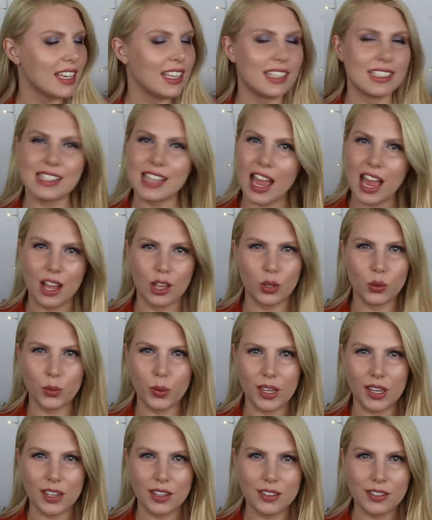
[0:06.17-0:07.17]
It's
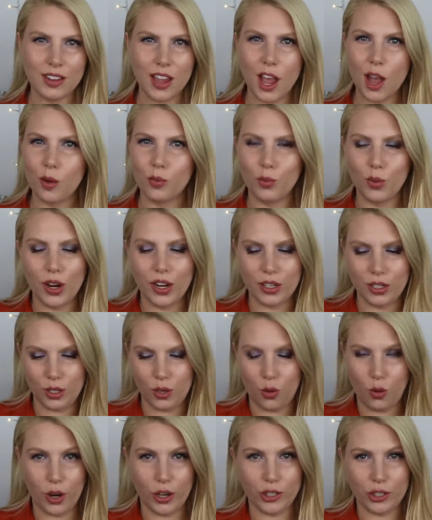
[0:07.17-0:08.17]
Halloween, I'm wearing
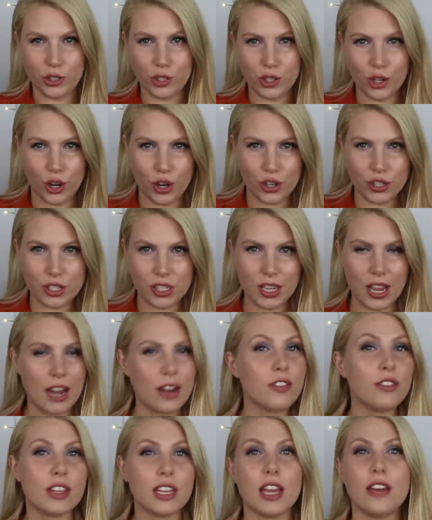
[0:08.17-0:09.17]
an orange shirt.
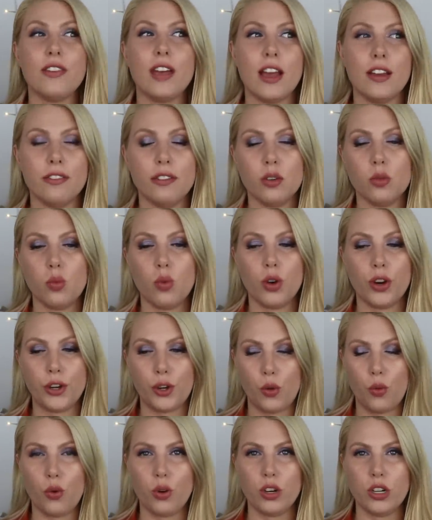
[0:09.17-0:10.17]
I don't think I've ever
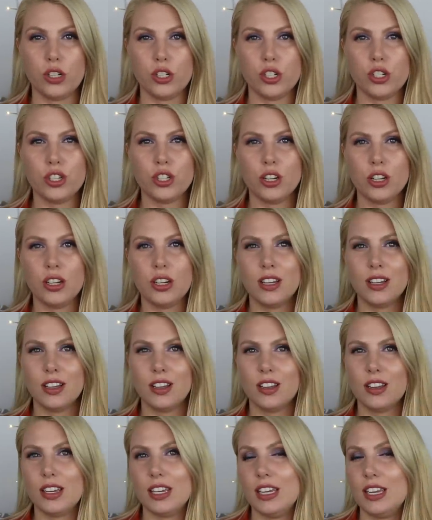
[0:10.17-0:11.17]
worn orange
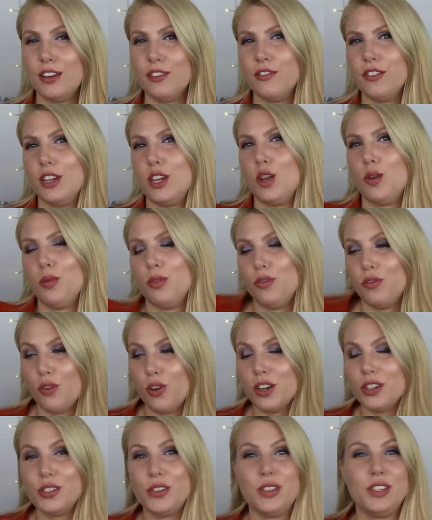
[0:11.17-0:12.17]
in a video
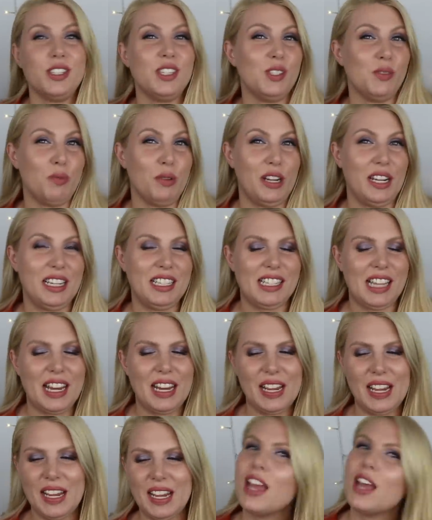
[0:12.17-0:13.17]
before, so this is pretty
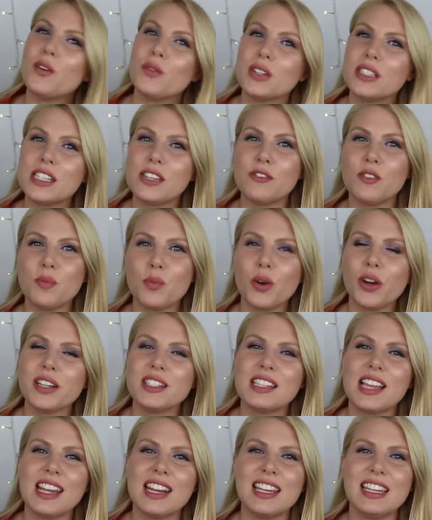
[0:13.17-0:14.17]
exciting. And what's even more
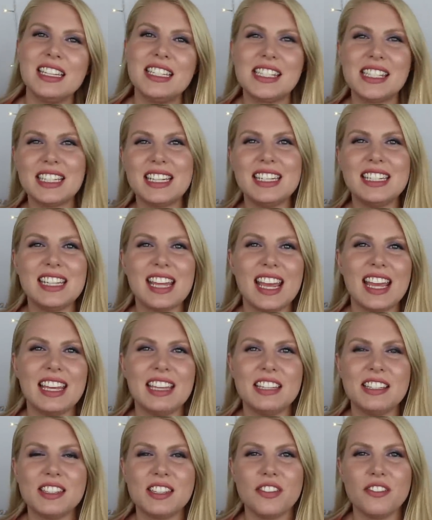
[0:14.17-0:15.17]
exciting is
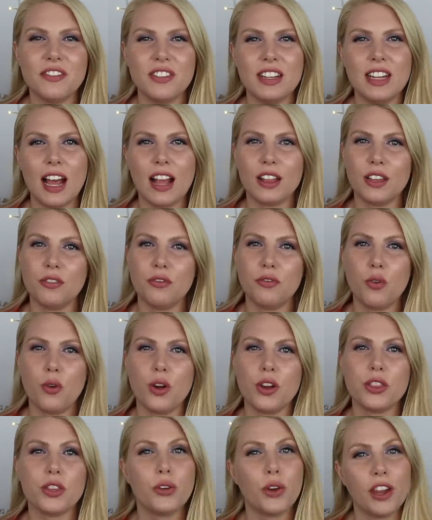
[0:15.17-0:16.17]
today is the finale
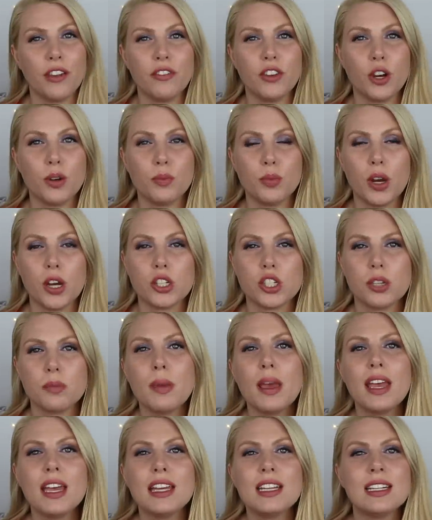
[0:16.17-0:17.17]
for the Graveyard
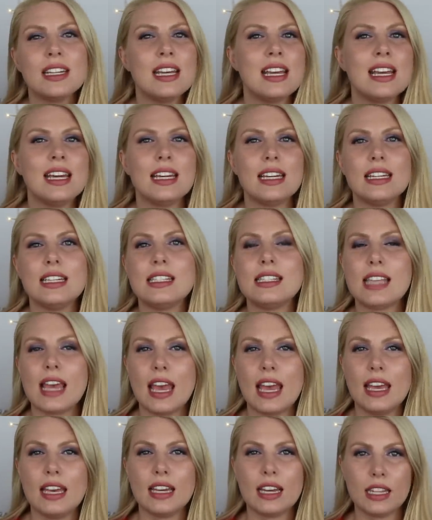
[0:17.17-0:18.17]
Project Pan. It's
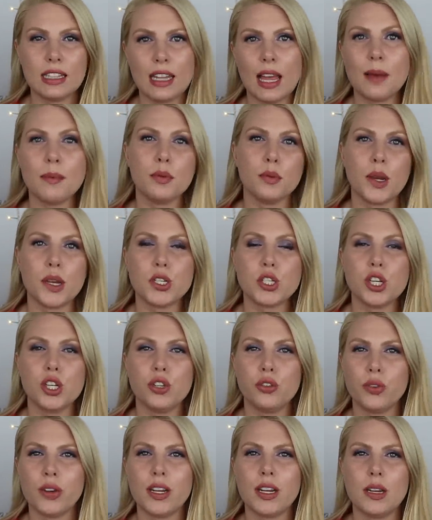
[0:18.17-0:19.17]
a
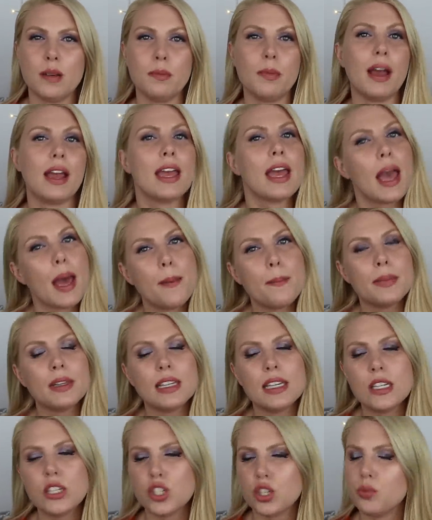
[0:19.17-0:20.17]
collaboration created by
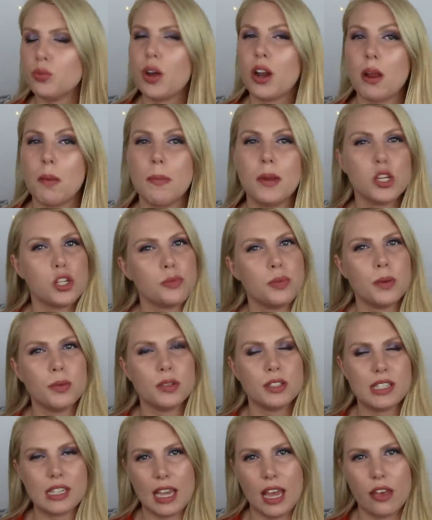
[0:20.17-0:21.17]
Emily. She brought a bunch of
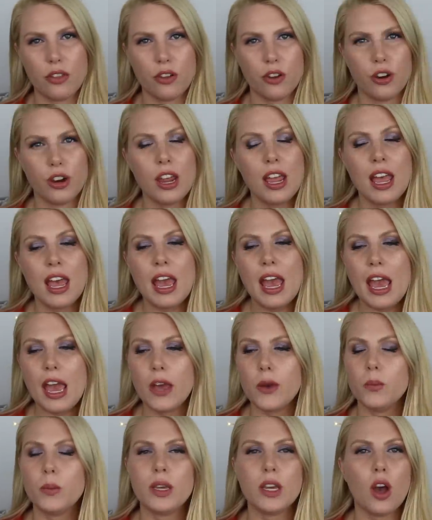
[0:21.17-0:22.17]
people together
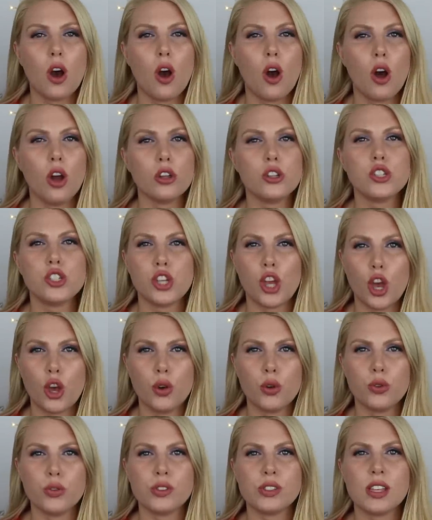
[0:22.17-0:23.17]
and we all
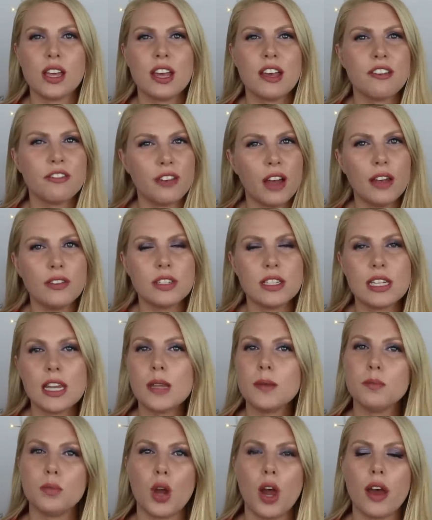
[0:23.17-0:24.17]
chose 5 to
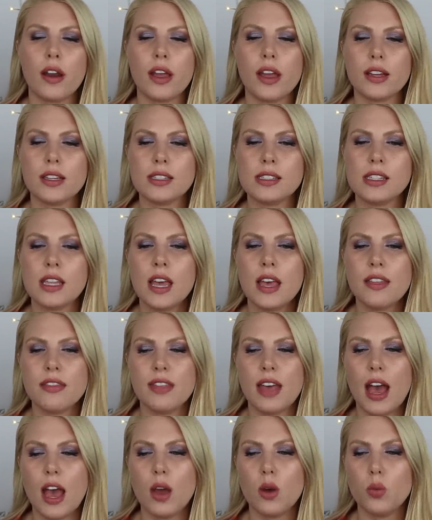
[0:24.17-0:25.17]
10 products
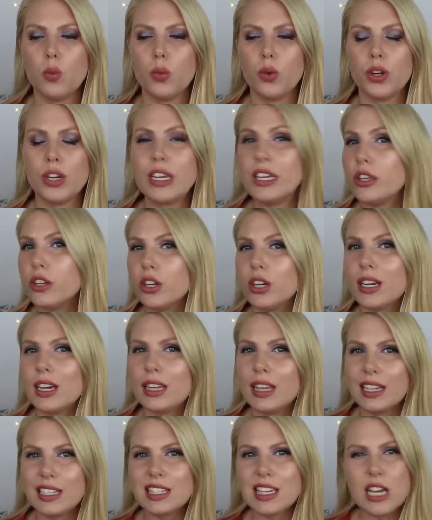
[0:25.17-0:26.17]
that were either
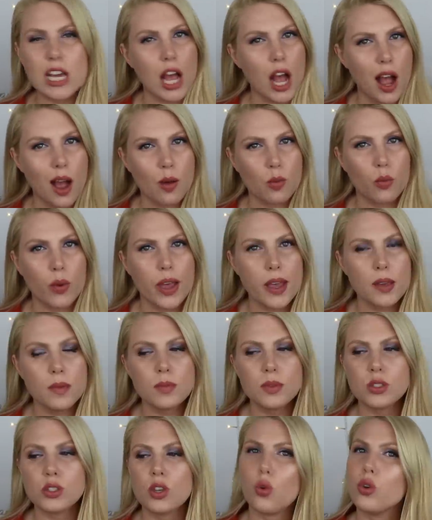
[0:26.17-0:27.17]
collecting
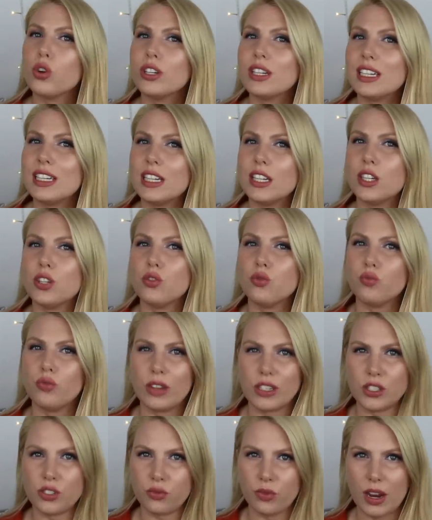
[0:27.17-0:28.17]
cobwebs or needed
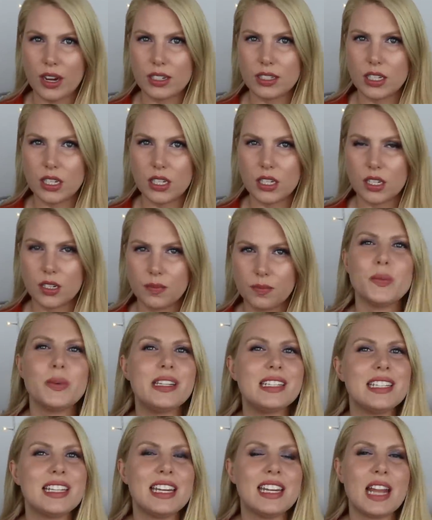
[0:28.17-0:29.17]
resurrected.
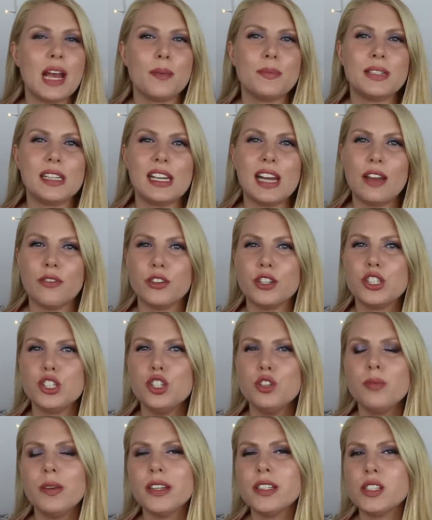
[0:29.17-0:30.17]
We did an update every
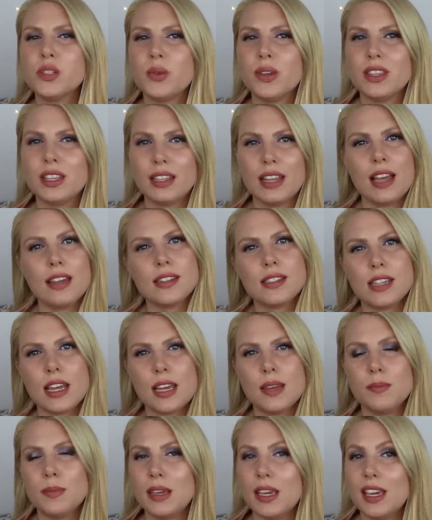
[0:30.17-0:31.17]
2 months with the last
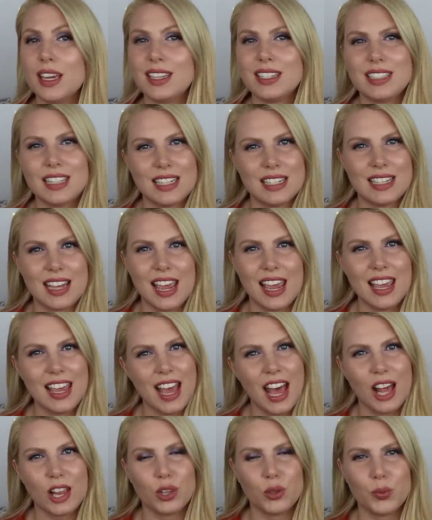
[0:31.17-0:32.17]
day being today,
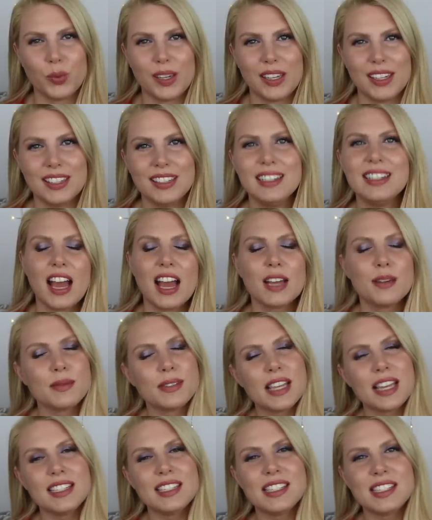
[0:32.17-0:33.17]
Halloween. I'm
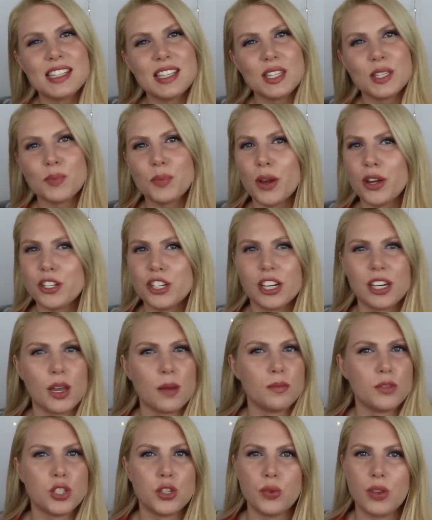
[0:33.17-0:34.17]
sad to see this project
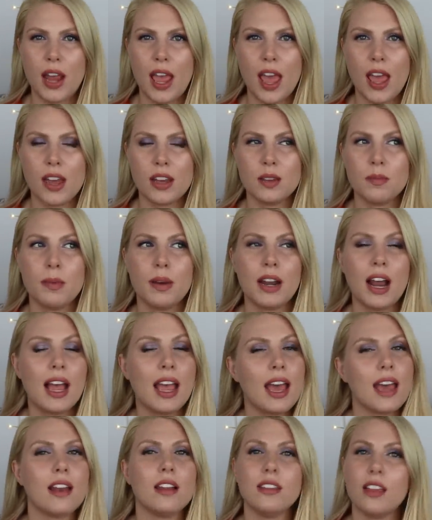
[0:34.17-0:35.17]
come to an end, but I
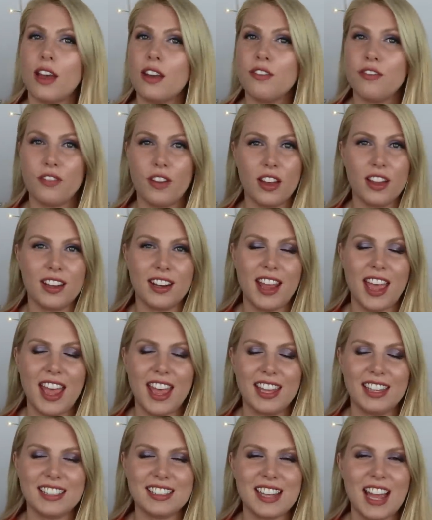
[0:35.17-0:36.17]
had a lot of fun
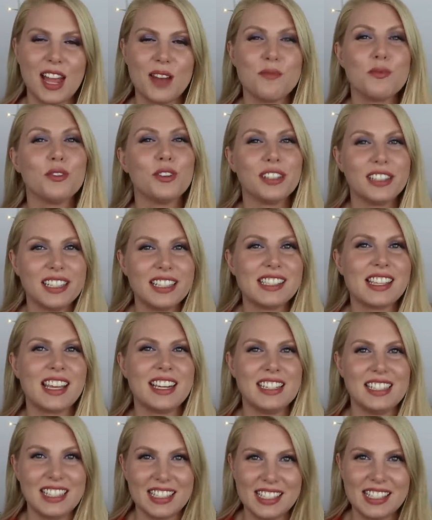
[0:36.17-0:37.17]
and I'm really
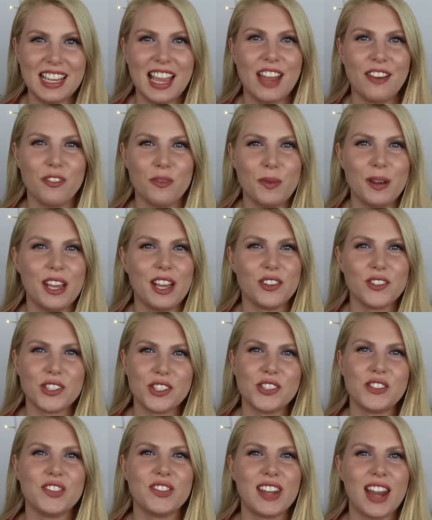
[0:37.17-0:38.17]
excited to see everybody
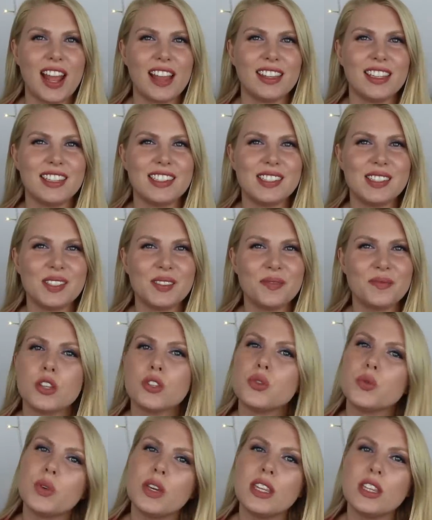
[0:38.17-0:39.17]
else's finales.
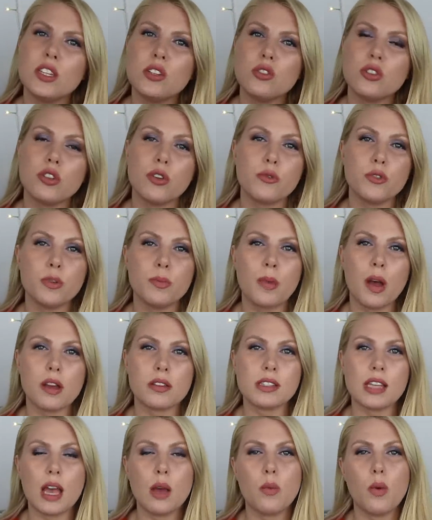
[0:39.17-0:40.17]
So in the description
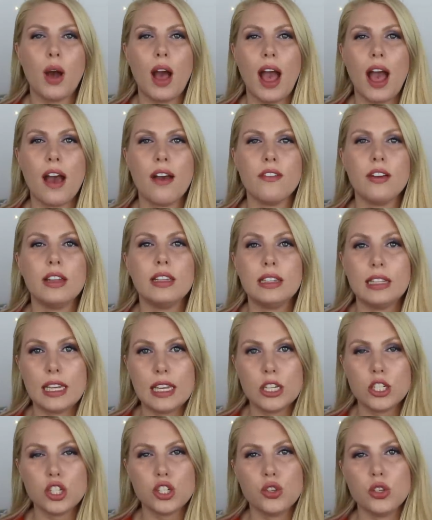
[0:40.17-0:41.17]
box, I will have a
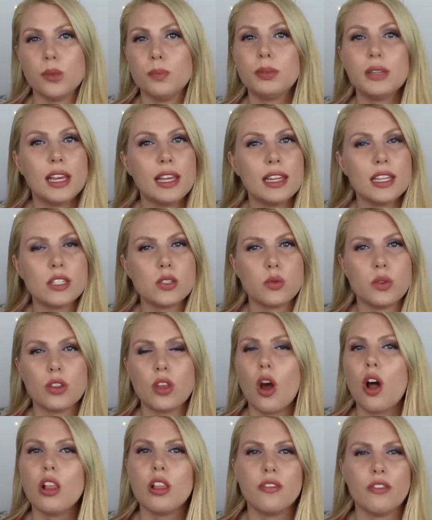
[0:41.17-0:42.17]
link to the playlist
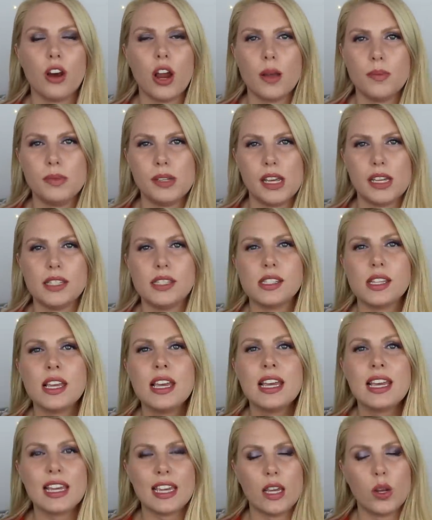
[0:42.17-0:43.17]
with all of our updates
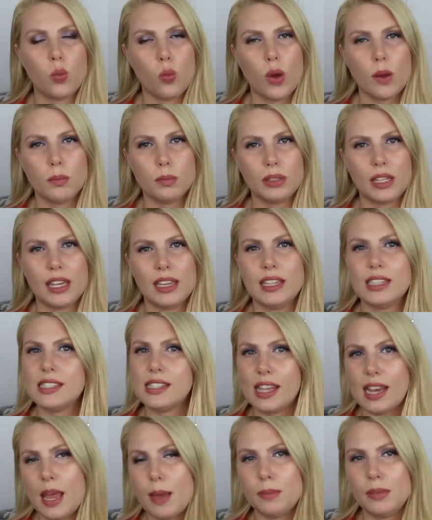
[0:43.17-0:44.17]
in one
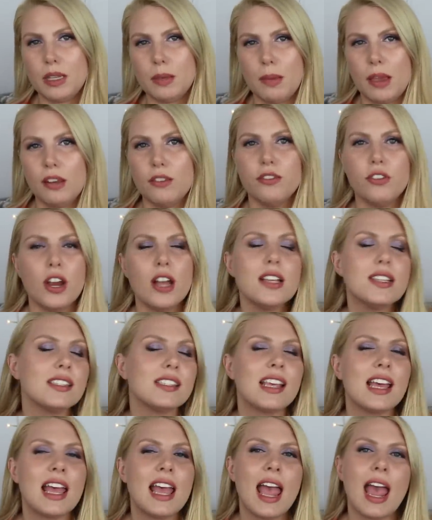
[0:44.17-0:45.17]
playlist that Emily made for
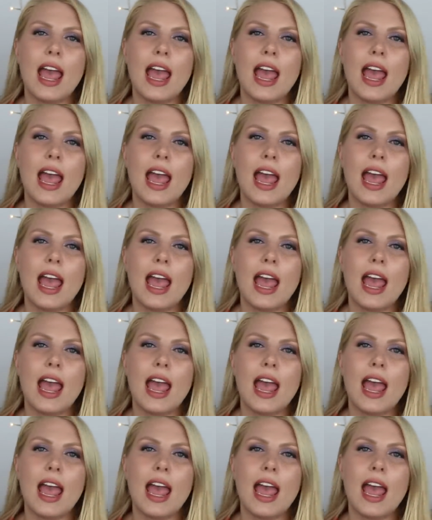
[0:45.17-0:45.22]
us.